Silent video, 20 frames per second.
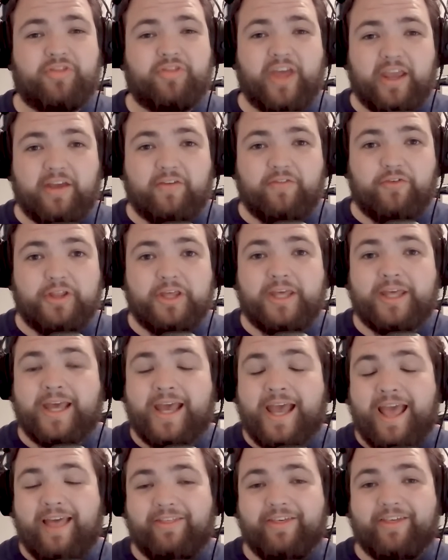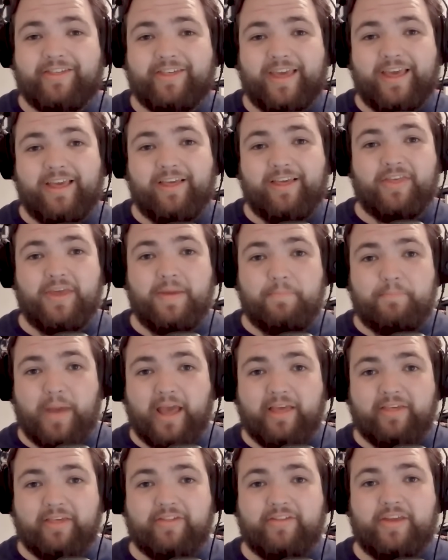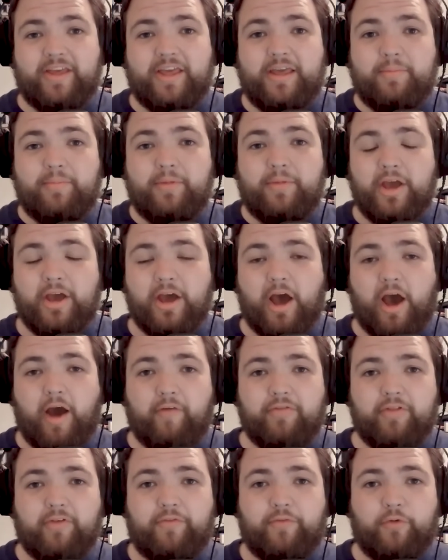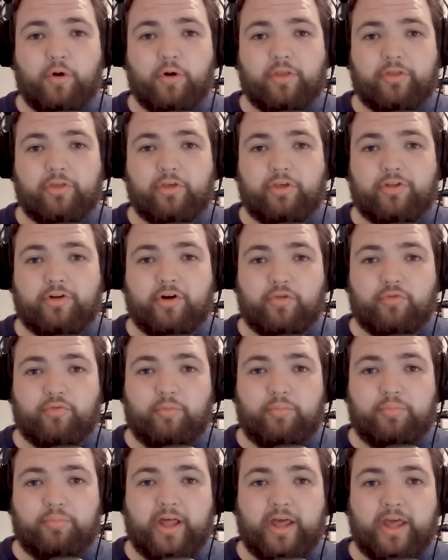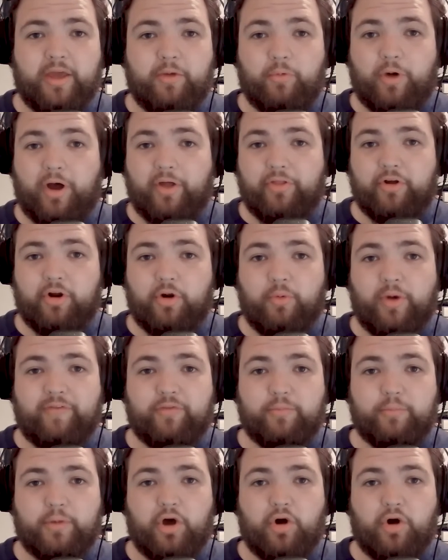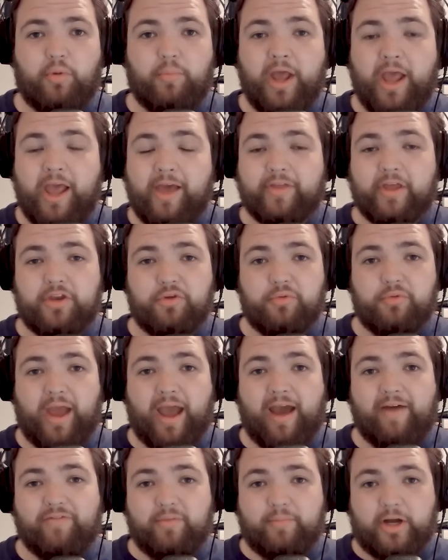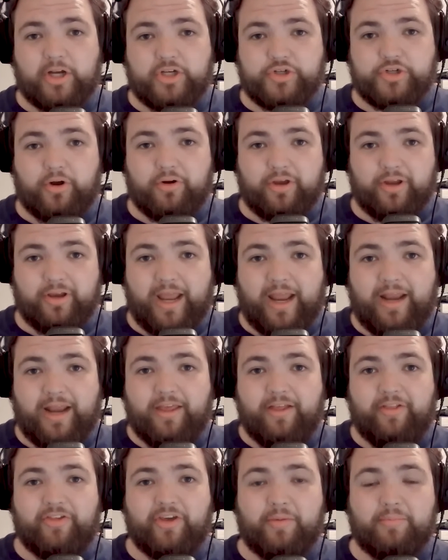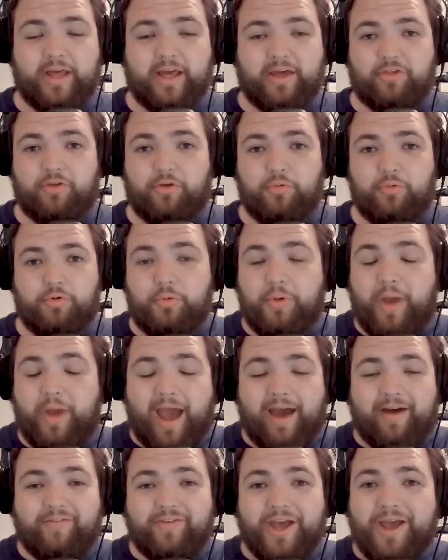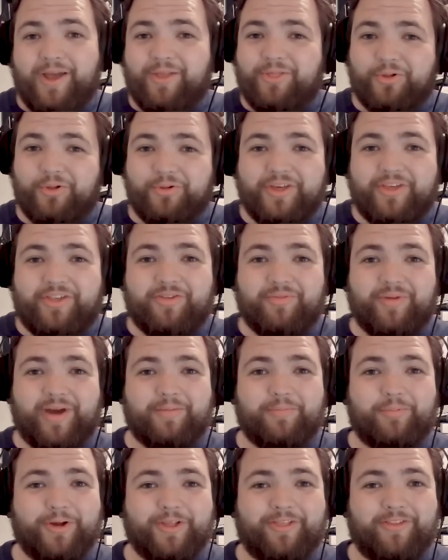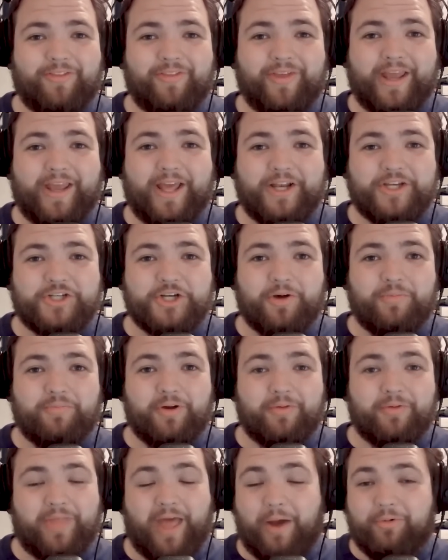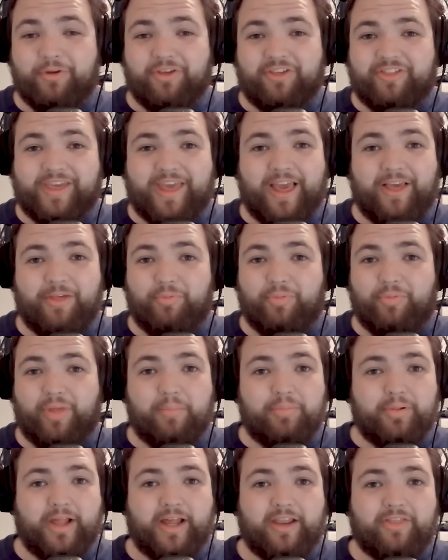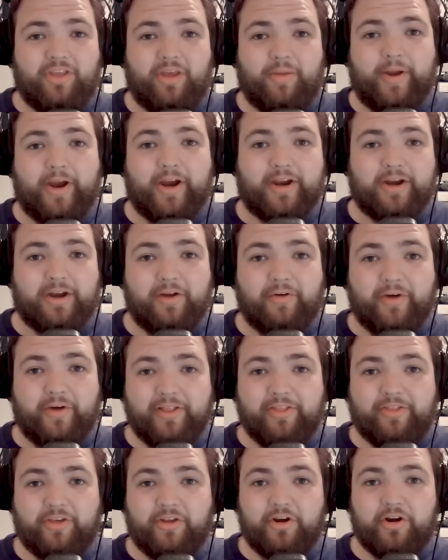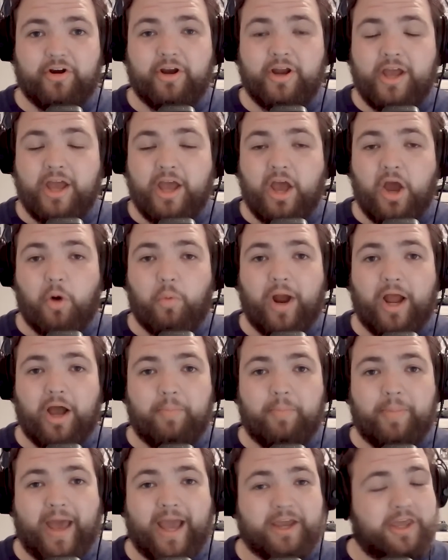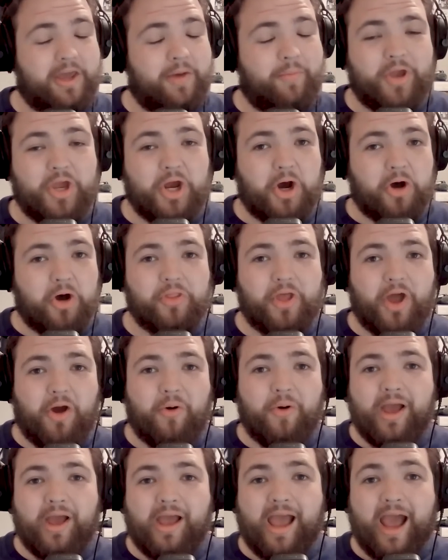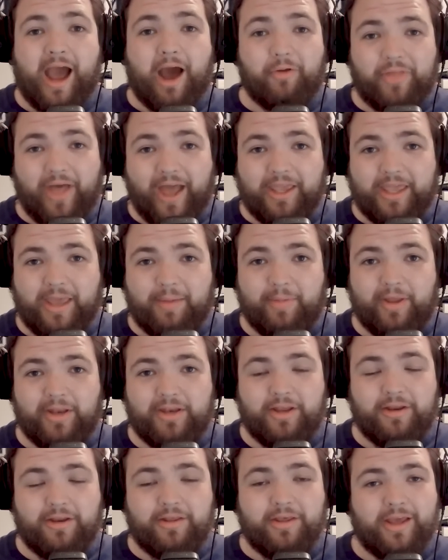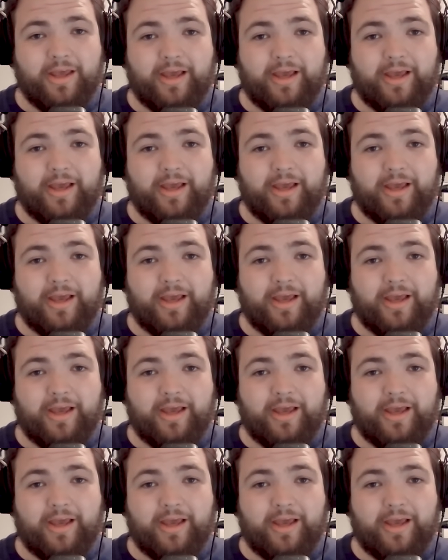Thankfully, this is the best team of the four that the Stars will play while they're away from home. They do have the Montreal Canadiens up next, who do have the least amount of points in the NHL, but that was the case when they played at the American Airlines Center a while back, and we all know how that game ended.